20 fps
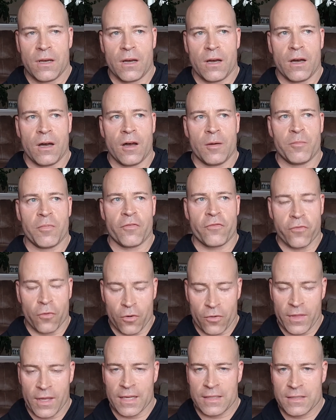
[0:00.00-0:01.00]

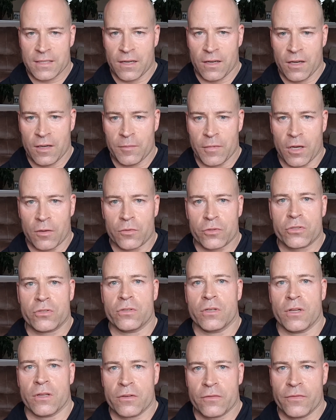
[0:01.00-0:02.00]
before that time, I will
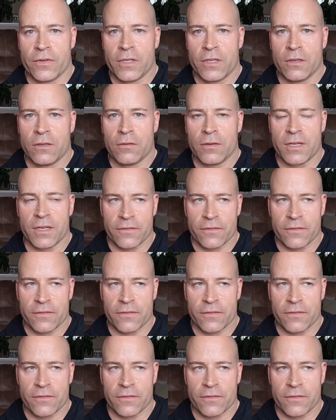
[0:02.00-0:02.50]
shoot another video.